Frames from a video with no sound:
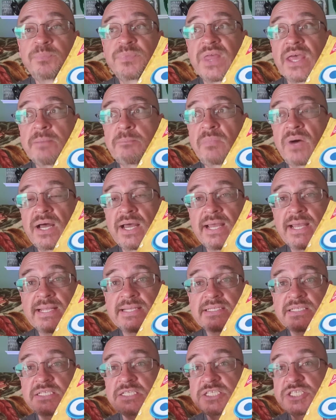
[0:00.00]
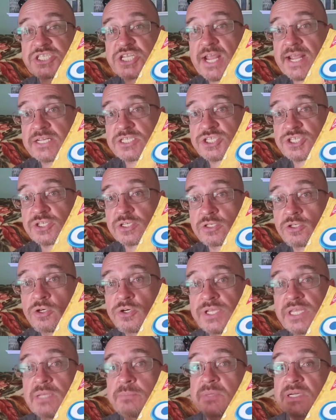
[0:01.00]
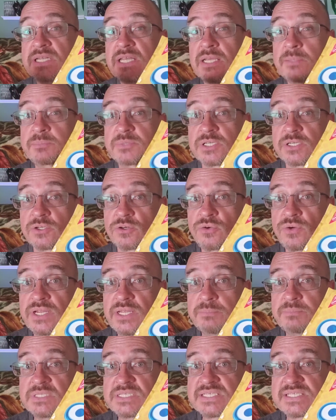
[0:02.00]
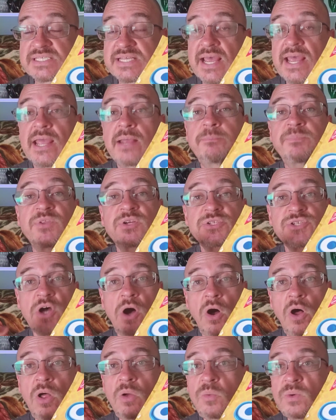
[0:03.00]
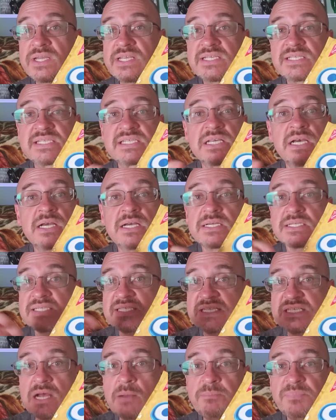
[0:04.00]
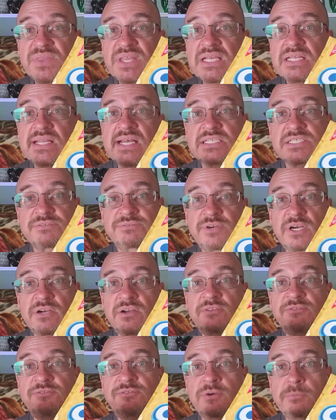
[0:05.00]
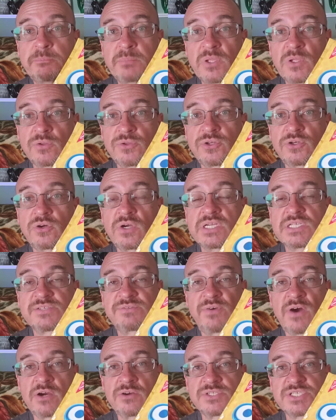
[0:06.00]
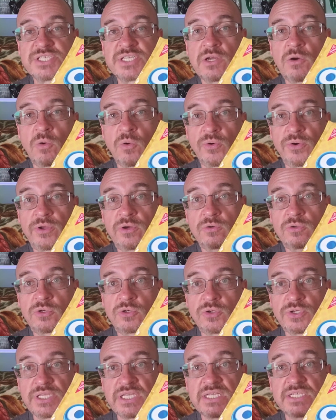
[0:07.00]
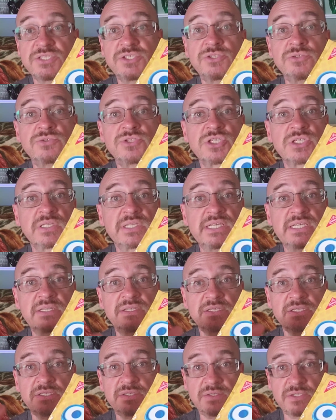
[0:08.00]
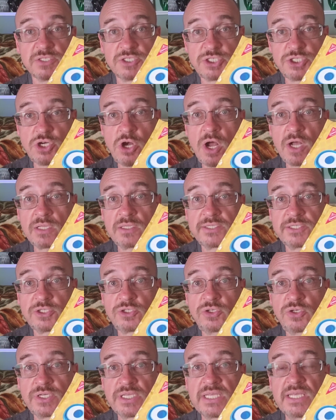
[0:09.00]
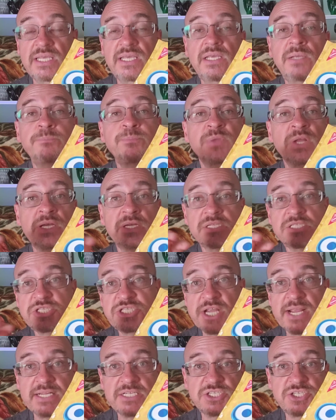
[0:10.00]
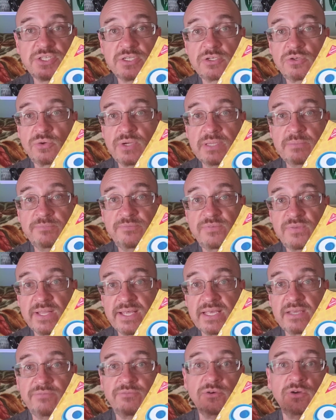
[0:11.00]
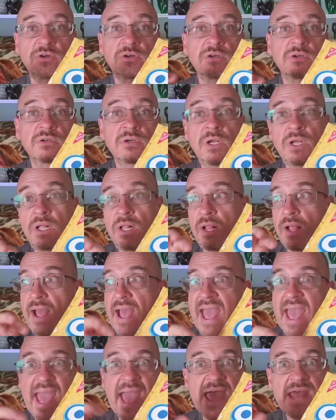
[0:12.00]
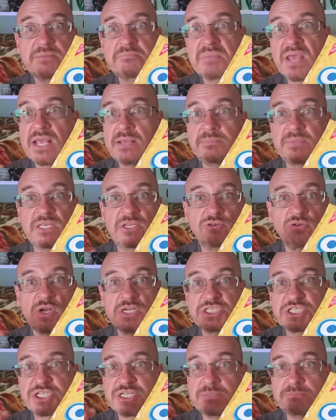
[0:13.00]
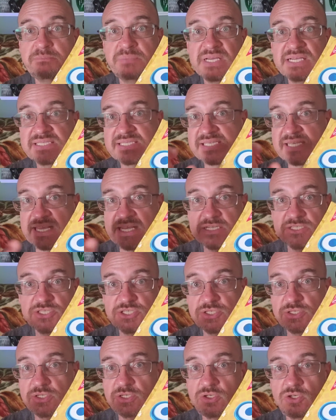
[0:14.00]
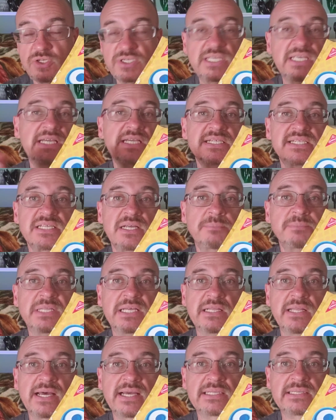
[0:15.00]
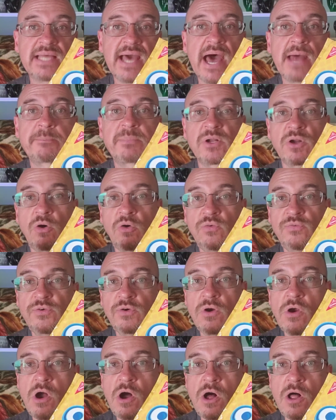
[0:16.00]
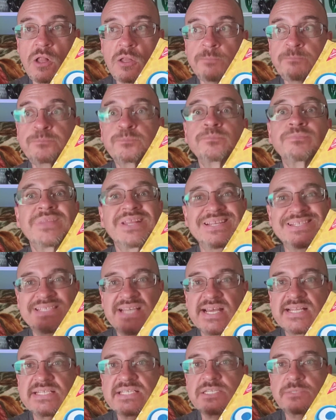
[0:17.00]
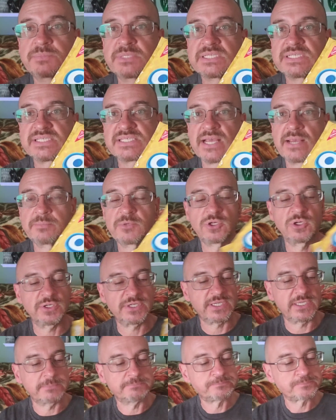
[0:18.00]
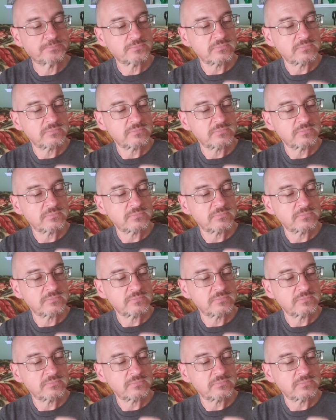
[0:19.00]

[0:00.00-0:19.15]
They might change the cookie, but keep the cream the same. There's always something that's very familiar as far as the Oreo cookie. It's usually the chocolate cookie, change the cream flavor, add maybe crunchy bits into the cookie, something like that. But overall, tends to be the same cookie.